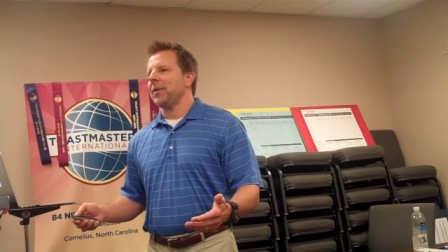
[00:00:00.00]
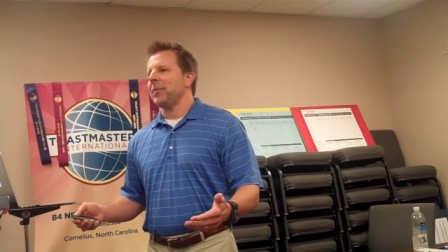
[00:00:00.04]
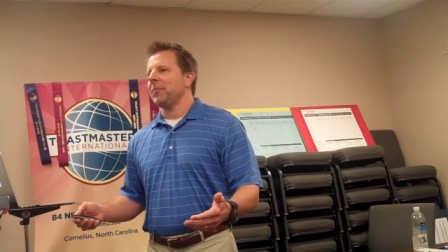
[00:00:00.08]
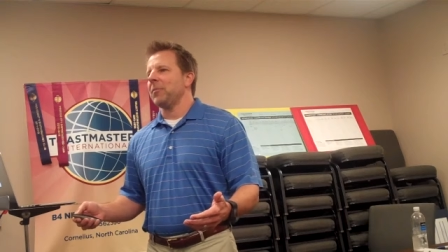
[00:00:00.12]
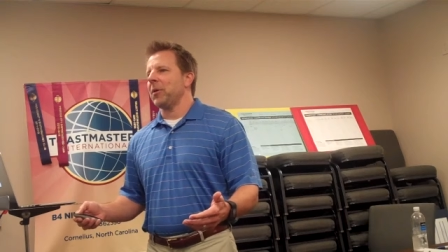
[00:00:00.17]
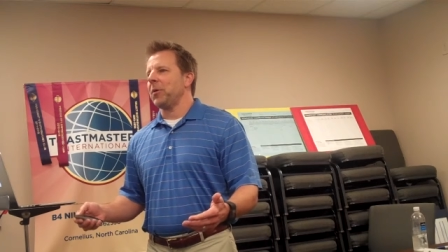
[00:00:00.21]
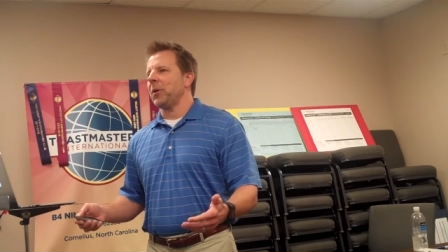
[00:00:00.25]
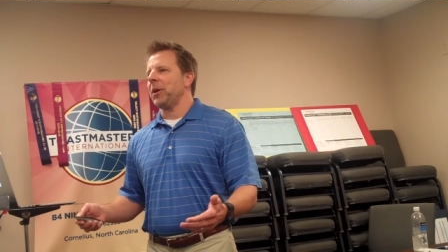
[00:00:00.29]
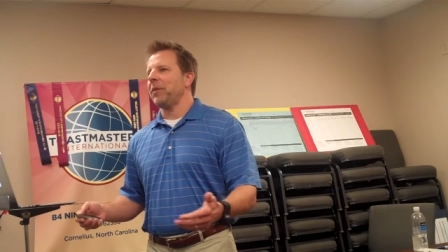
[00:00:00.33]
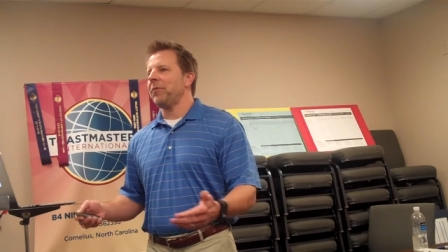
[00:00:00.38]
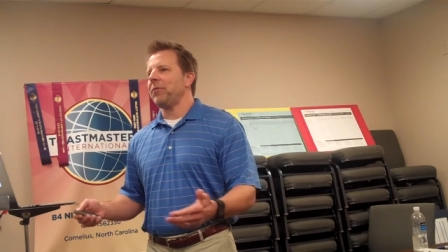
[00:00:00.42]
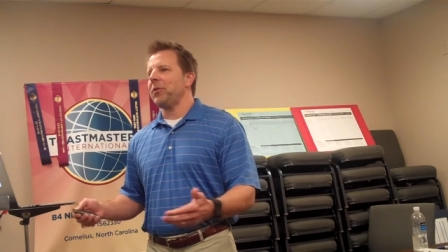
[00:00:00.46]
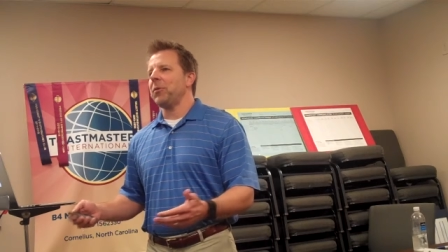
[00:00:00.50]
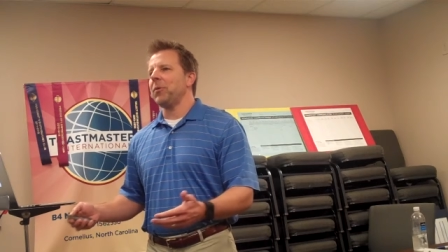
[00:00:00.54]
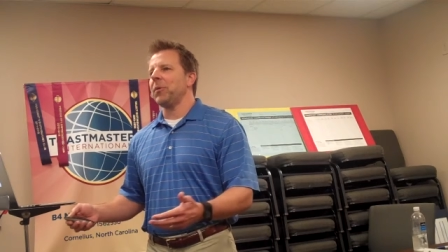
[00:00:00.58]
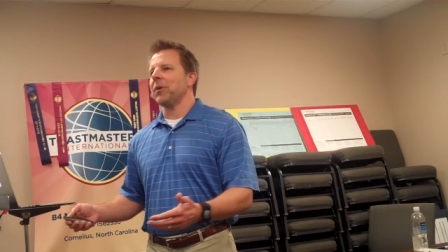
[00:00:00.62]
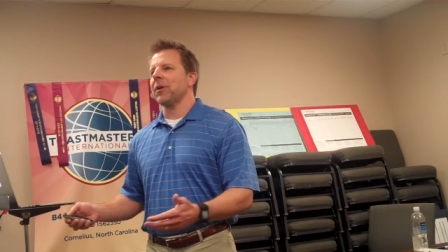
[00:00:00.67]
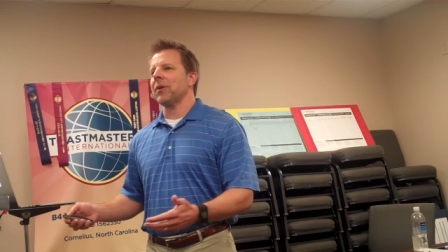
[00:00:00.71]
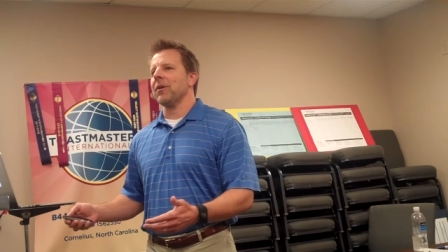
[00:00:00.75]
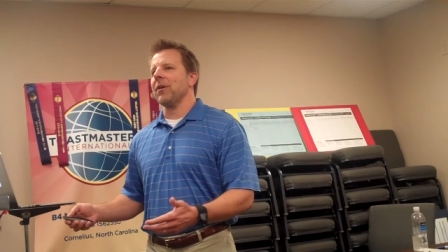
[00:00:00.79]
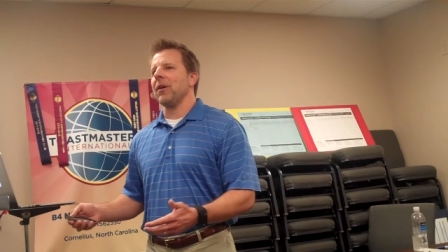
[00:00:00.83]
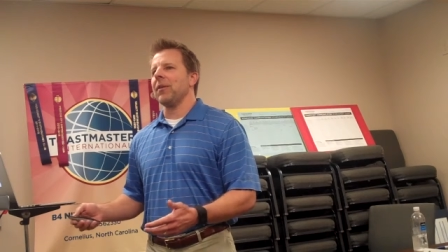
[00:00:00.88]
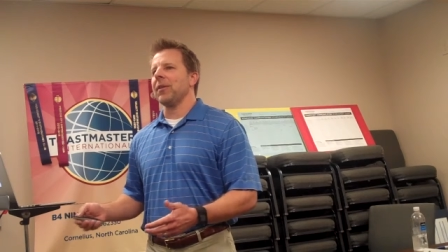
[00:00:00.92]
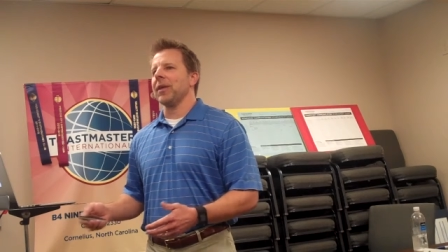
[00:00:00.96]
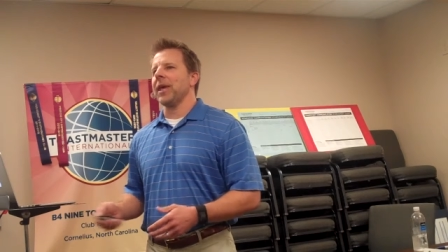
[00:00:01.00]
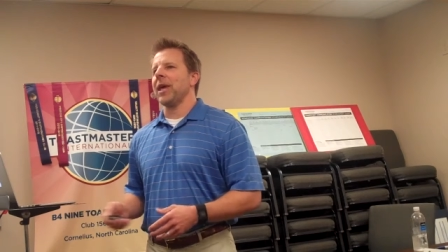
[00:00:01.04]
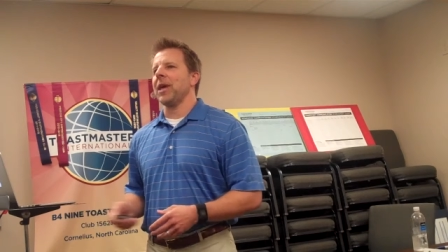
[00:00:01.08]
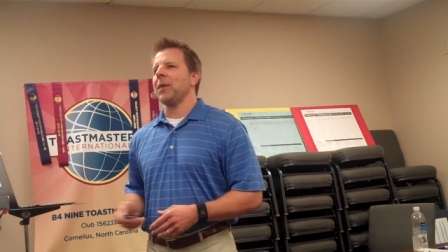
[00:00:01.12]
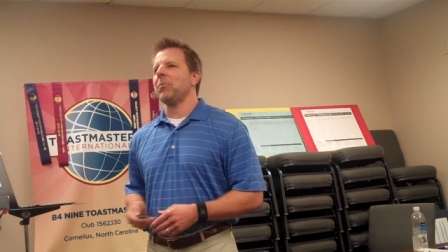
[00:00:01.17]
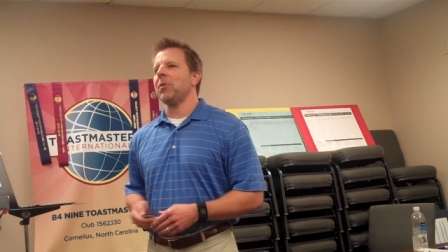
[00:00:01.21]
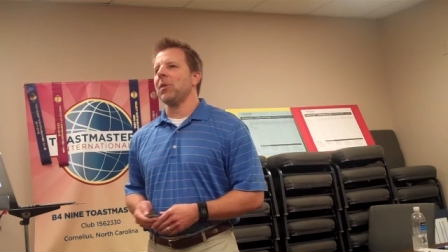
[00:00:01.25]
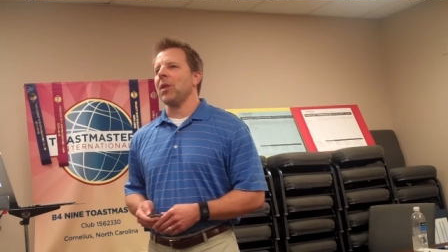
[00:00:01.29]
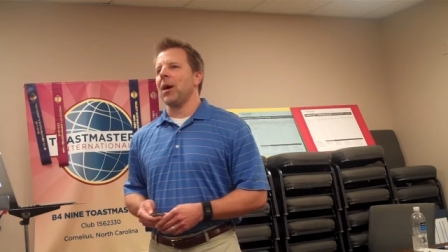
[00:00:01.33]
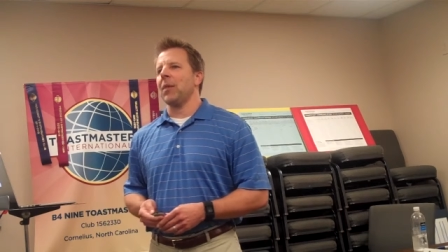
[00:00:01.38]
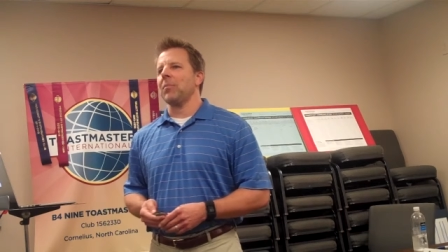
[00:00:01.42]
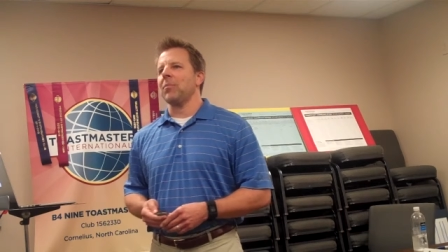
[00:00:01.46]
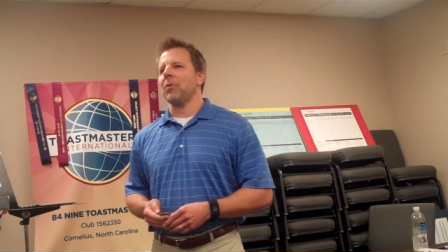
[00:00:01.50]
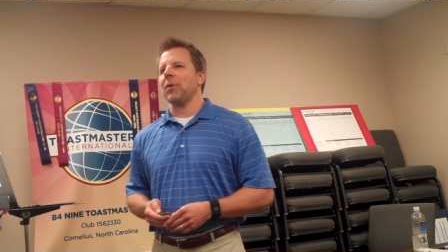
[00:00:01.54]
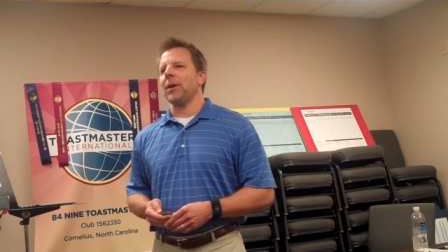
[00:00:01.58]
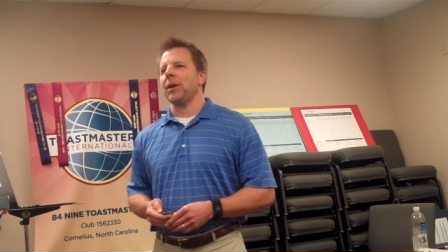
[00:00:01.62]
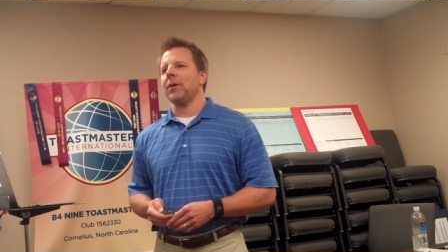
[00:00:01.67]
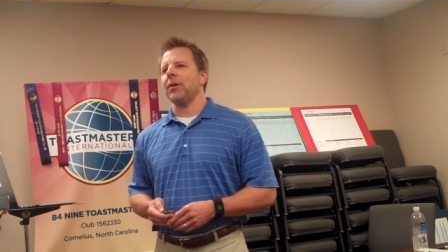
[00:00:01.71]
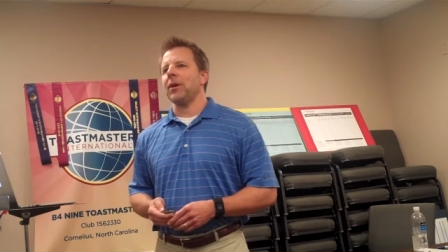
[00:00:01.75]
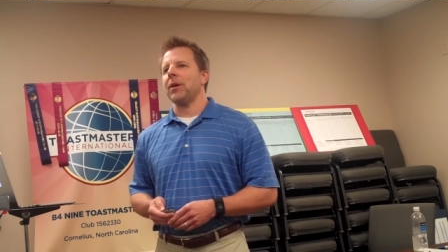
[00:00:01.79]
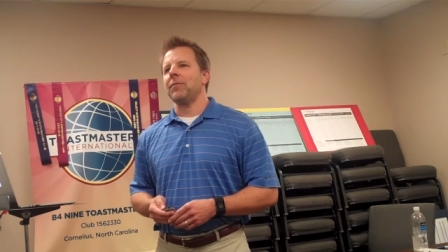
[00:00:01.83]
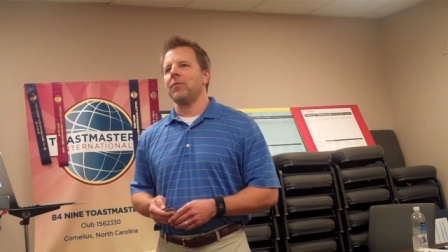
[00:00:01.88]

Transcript: but if you were to call the cable operator,